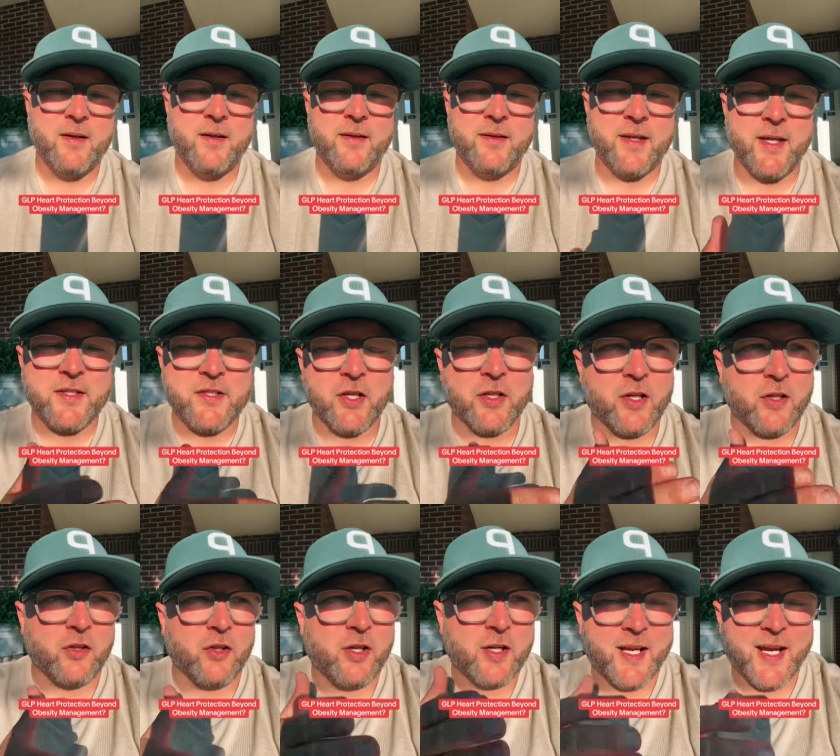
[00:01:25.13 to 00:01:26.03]
They took a
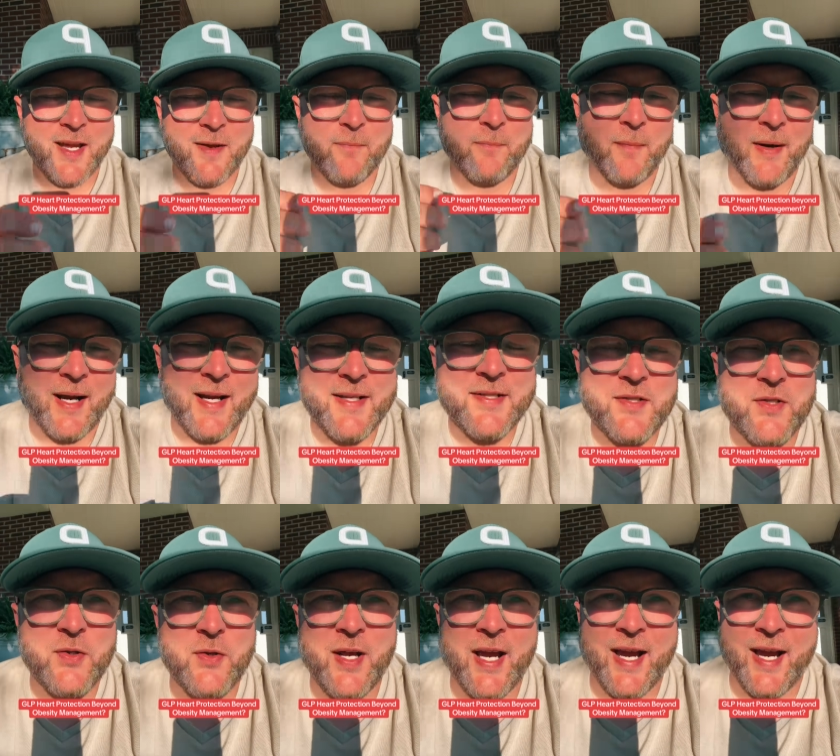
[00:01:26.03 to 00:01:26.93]
look at mice
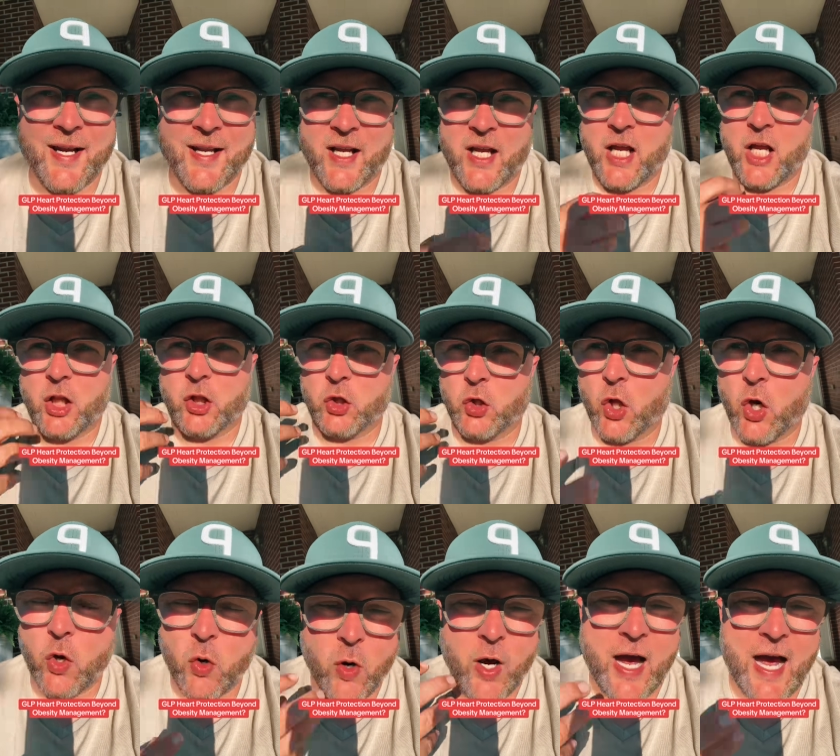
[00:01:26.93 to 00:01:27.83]
who had
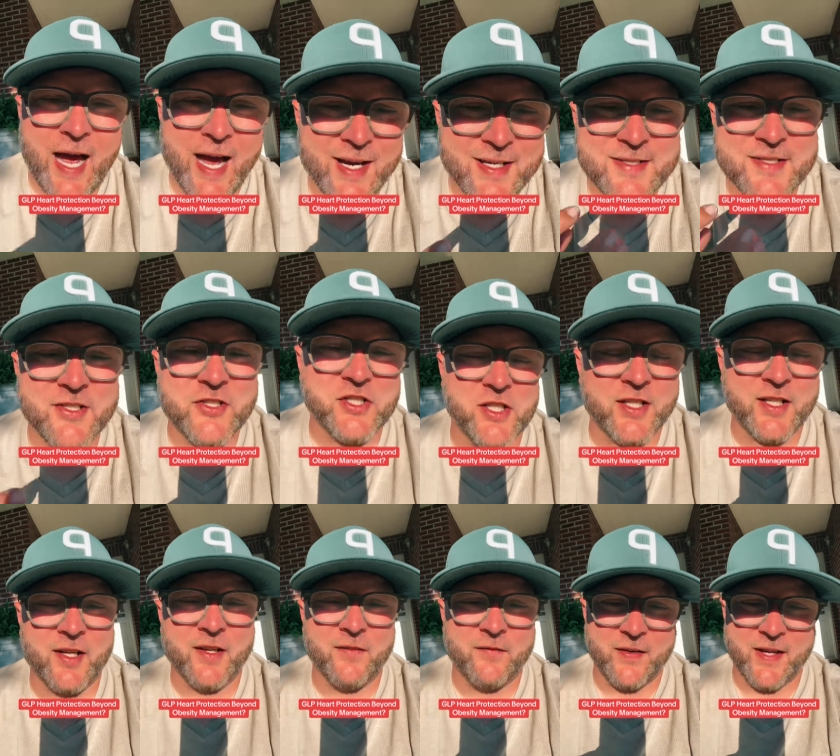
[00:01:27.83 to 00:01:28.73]
low oxygen
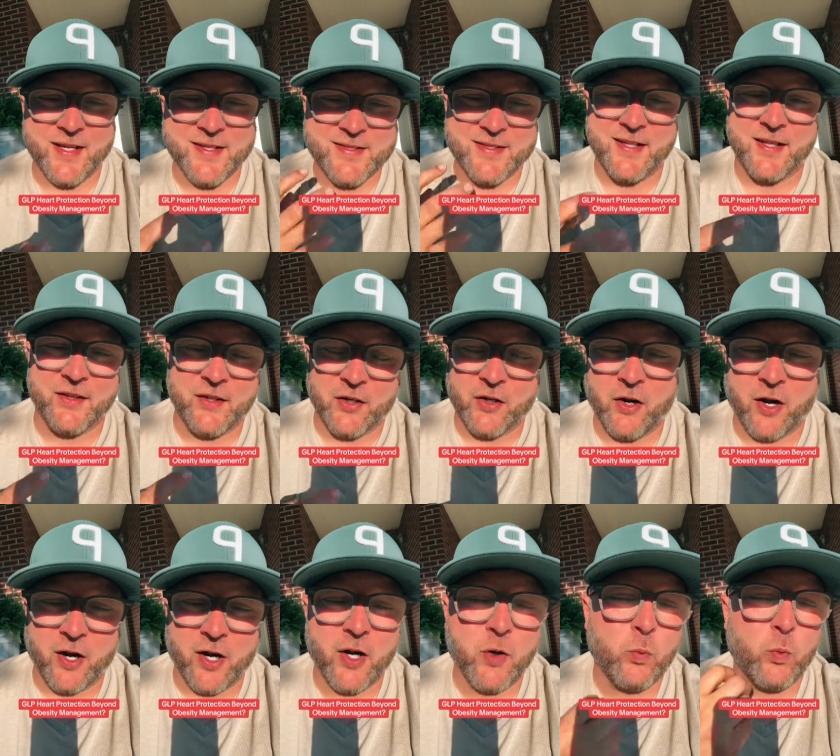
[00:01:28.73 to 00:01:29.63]
events in their
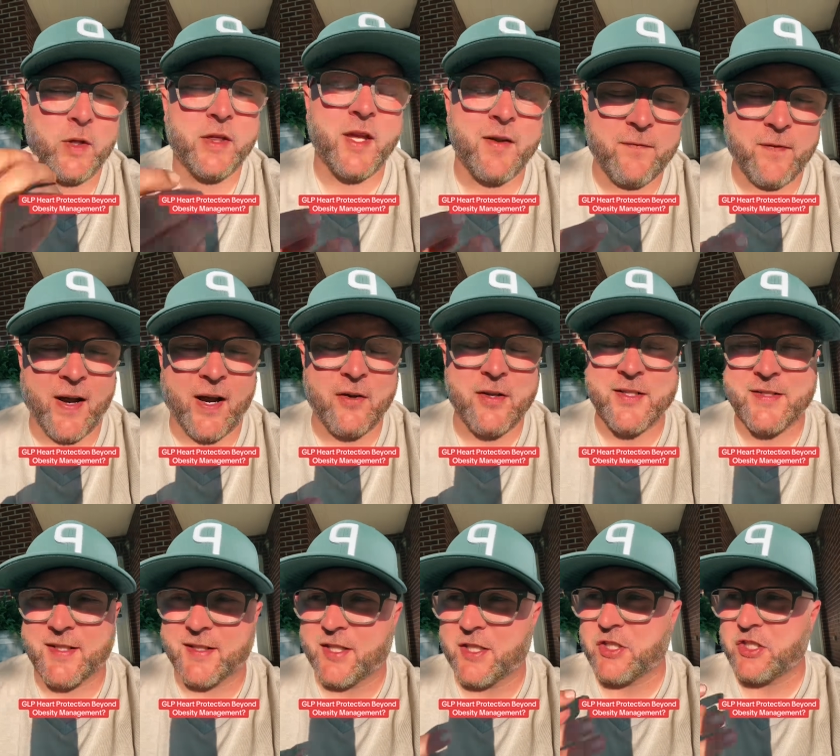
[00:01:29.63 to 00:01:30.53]
heart, and what they found is
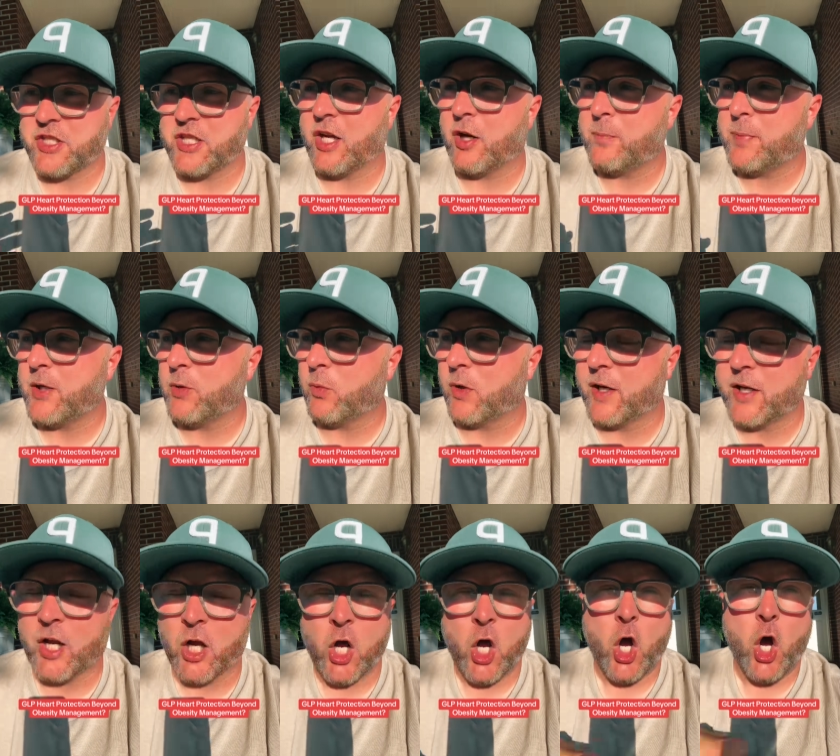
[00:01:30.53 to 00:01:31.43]
that the GLP 1
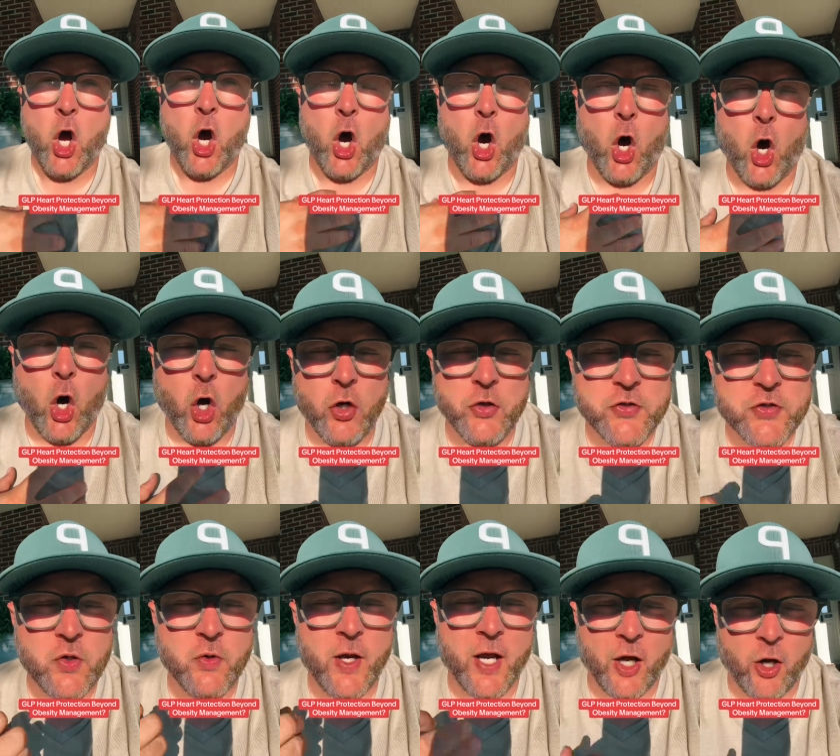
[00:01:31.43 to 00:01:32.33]

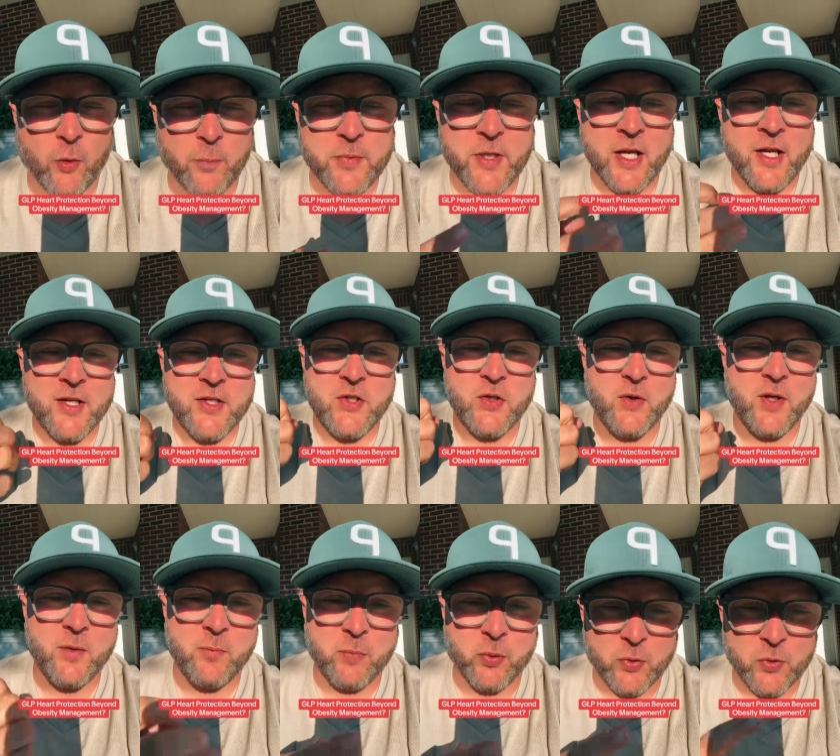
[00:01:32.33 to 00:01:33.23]
also helped to
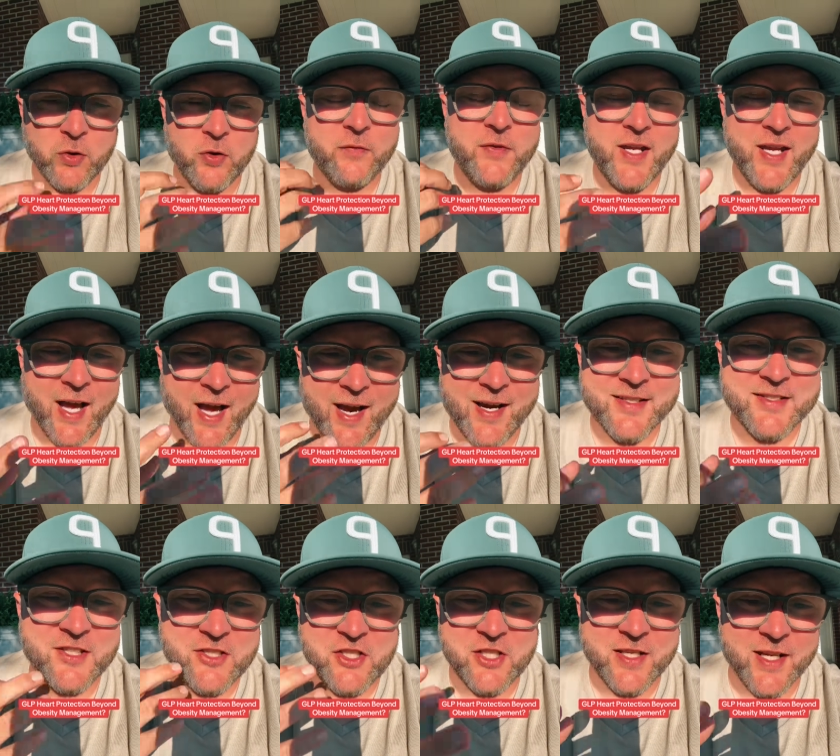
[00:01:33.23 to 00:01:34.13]
improve the
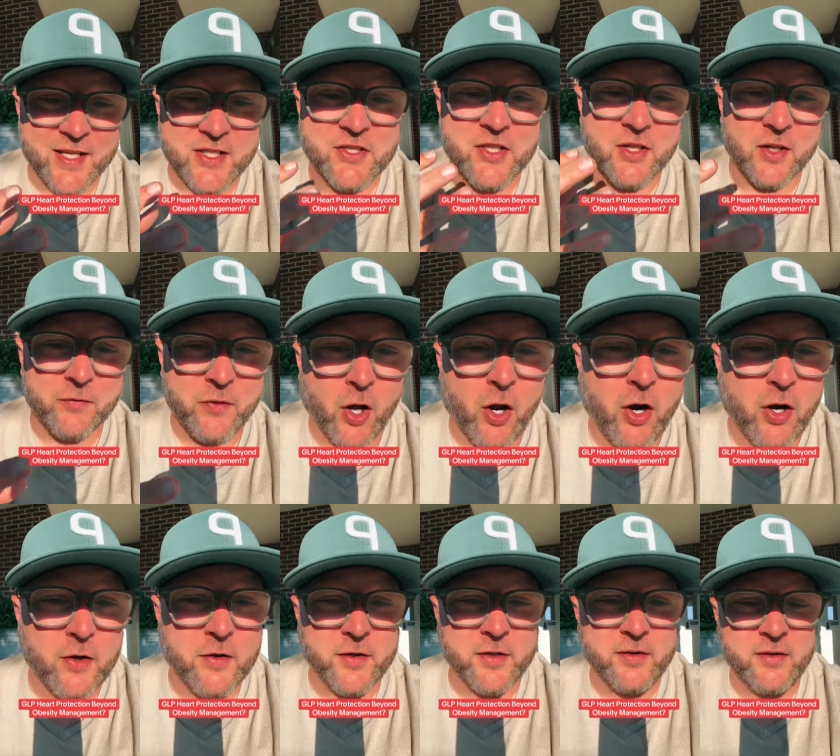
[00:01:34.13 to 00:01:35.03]
oxygenation of the
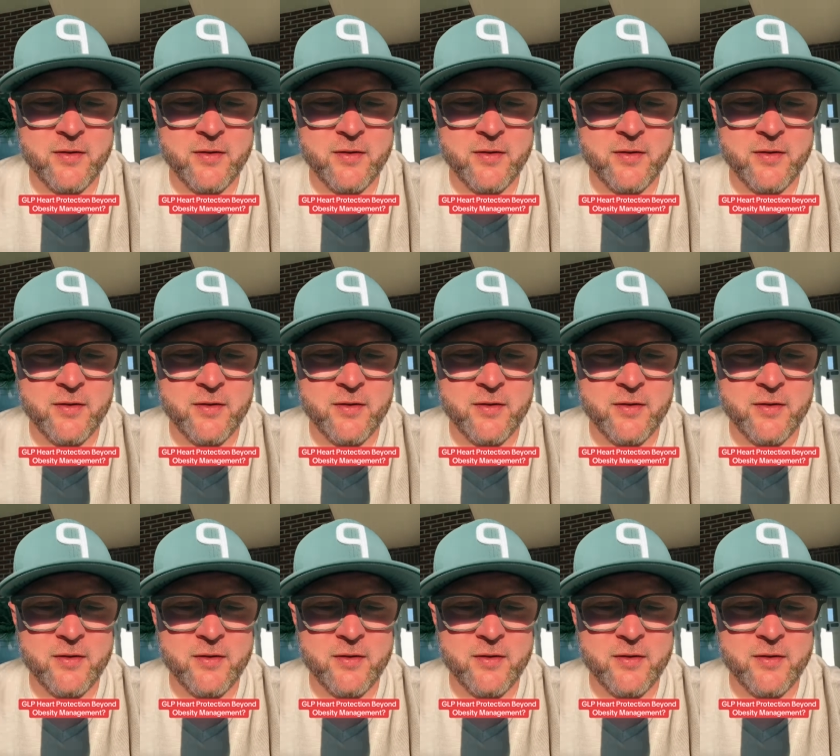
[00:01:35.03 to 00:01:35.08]
heart.